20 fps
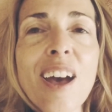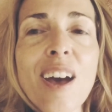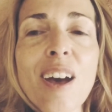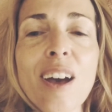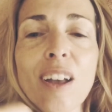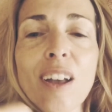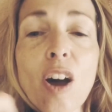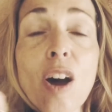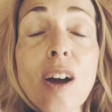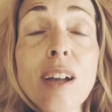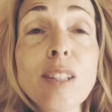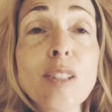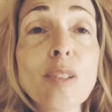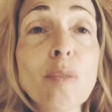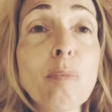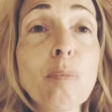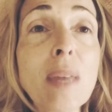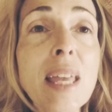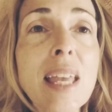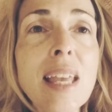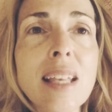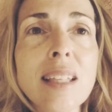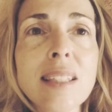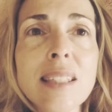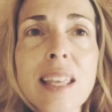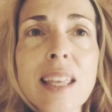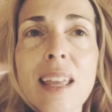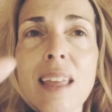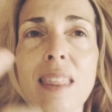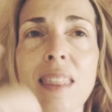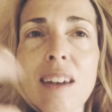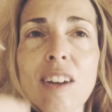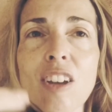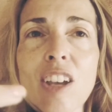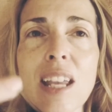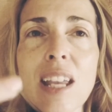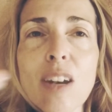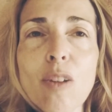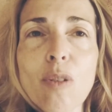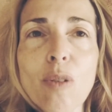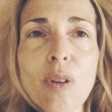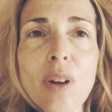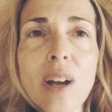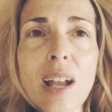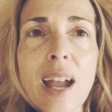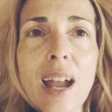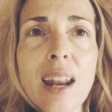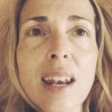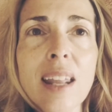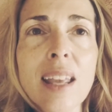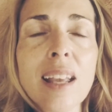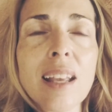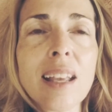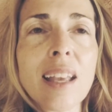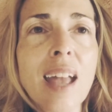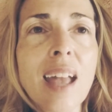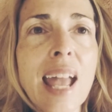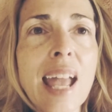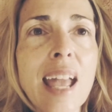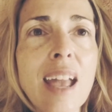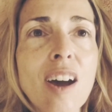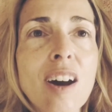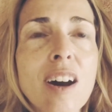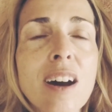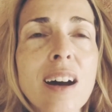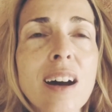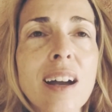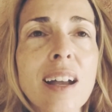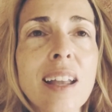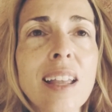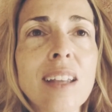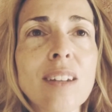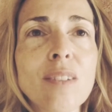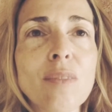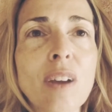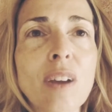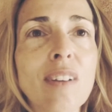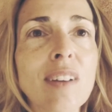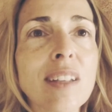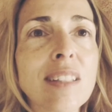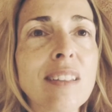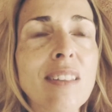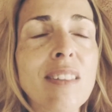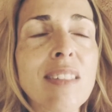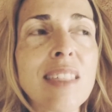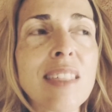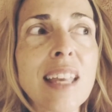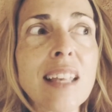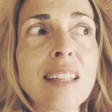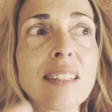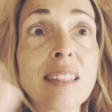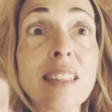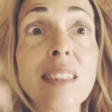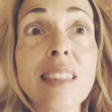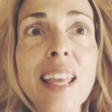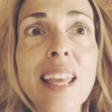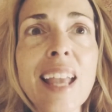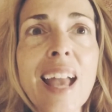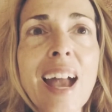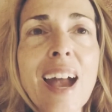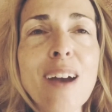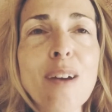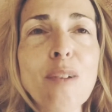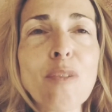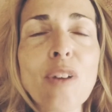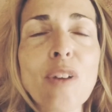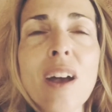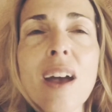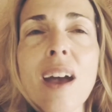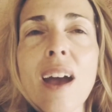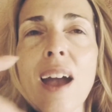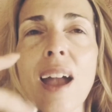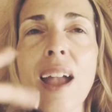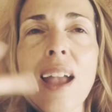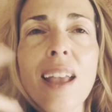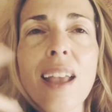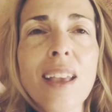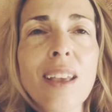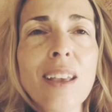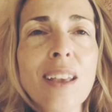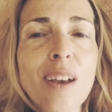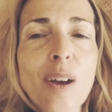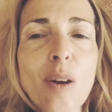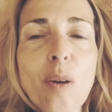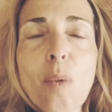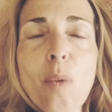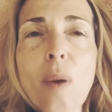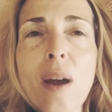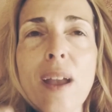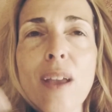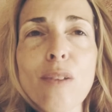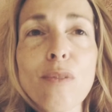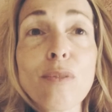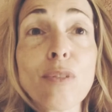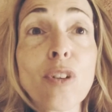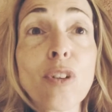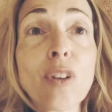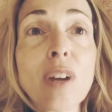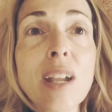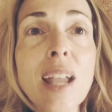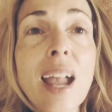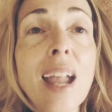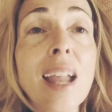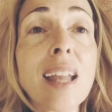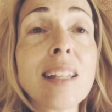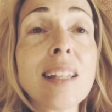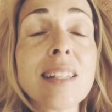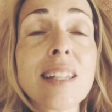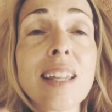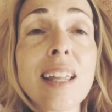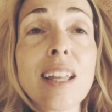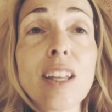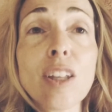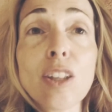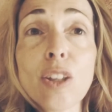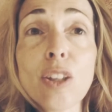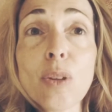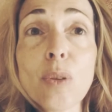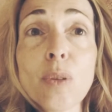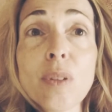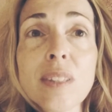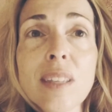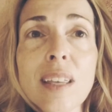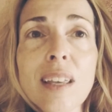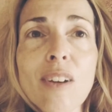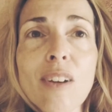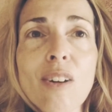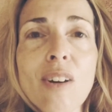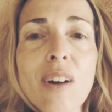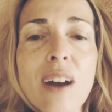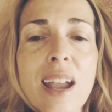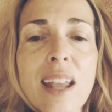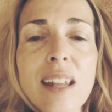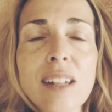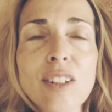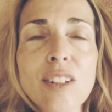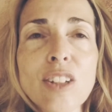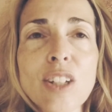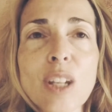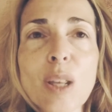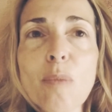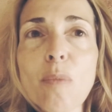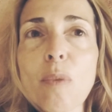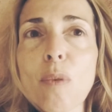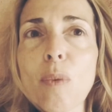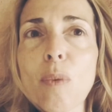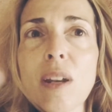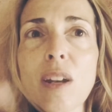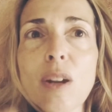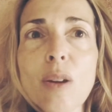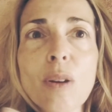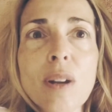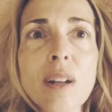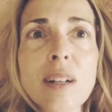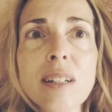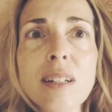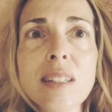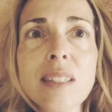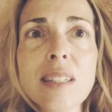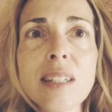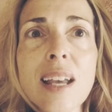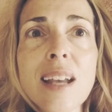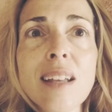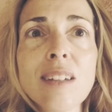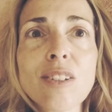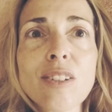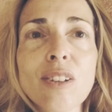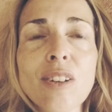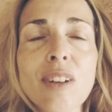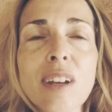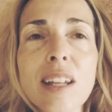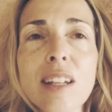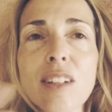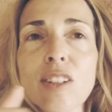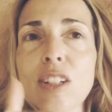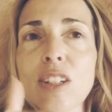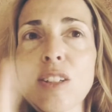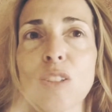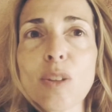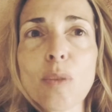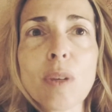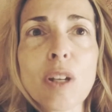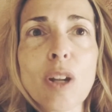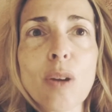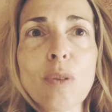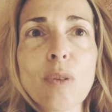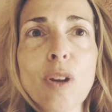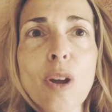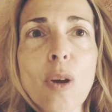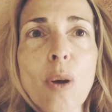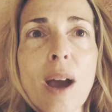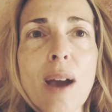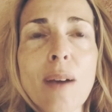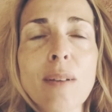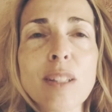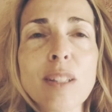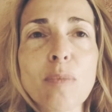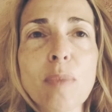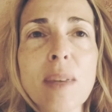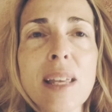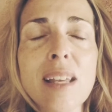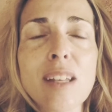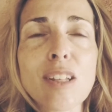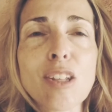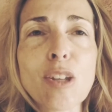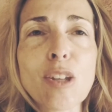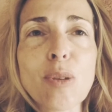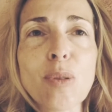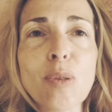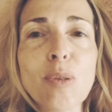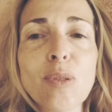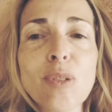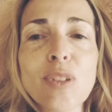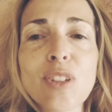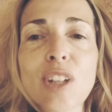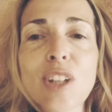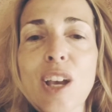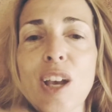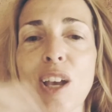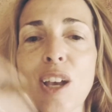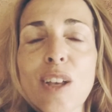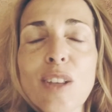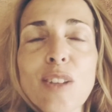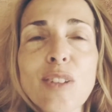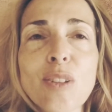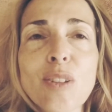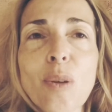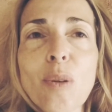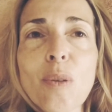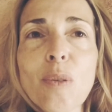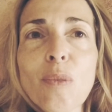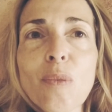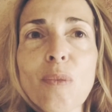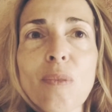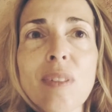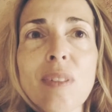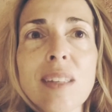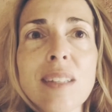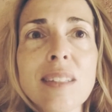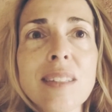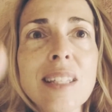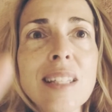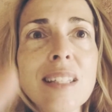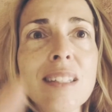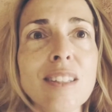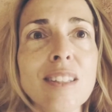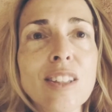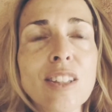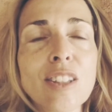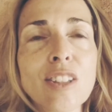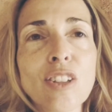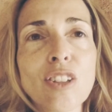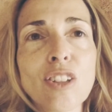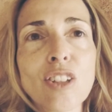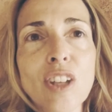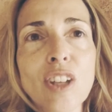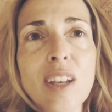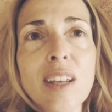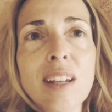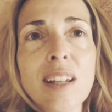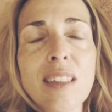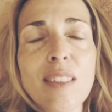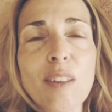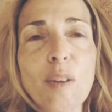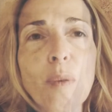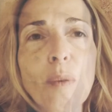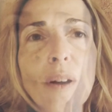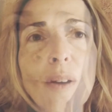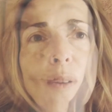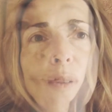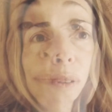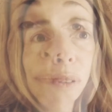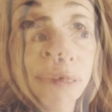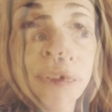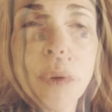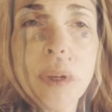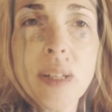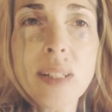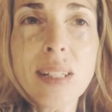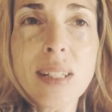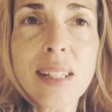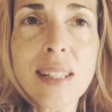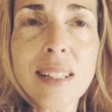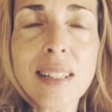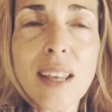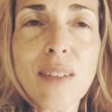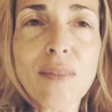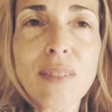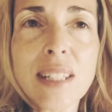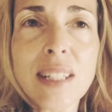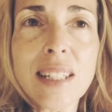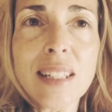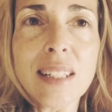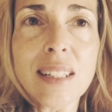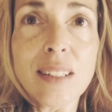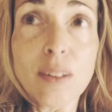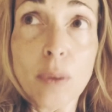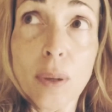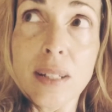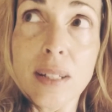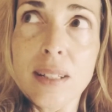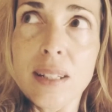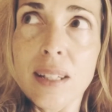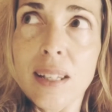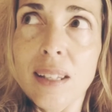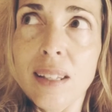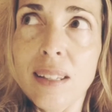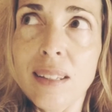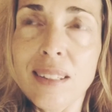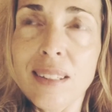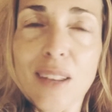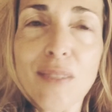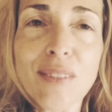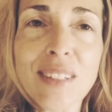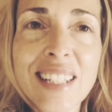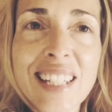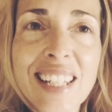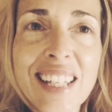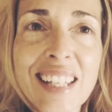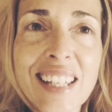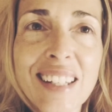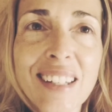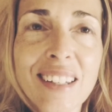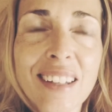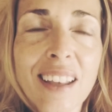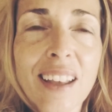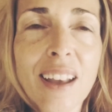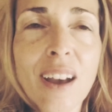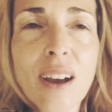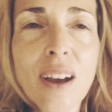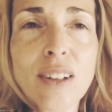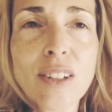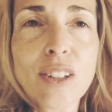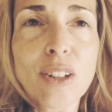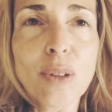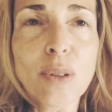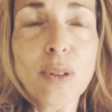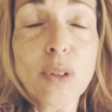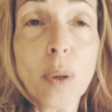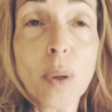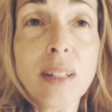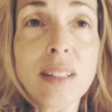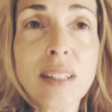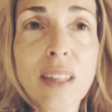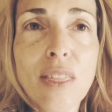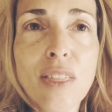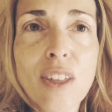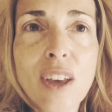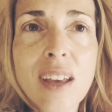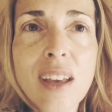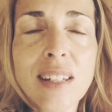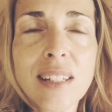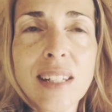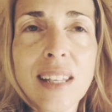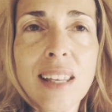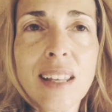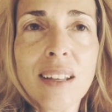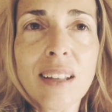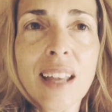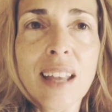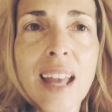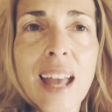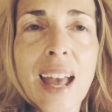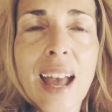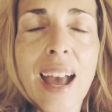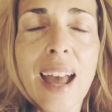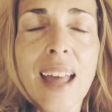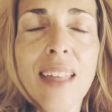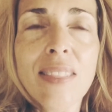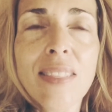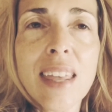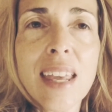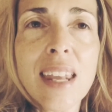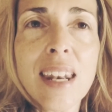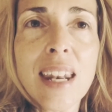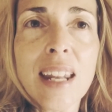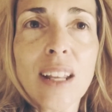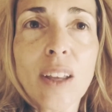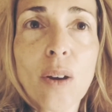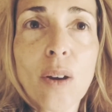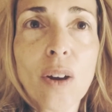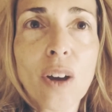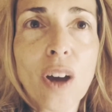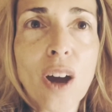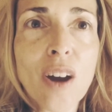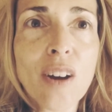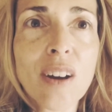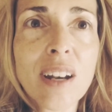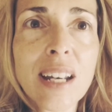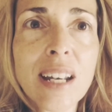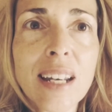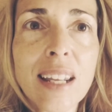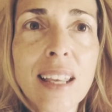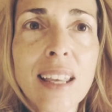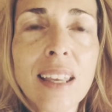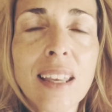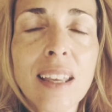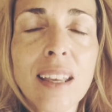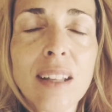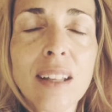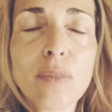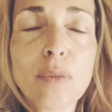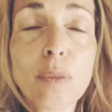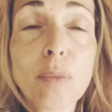kinds of beings here that are inorganic, AI and various other things, and they have a way of creating using our energy, but we don't understand our energy, so we don't know how it's being used. So this is this journey that we're on from 2017 to 2030, and then concurrently from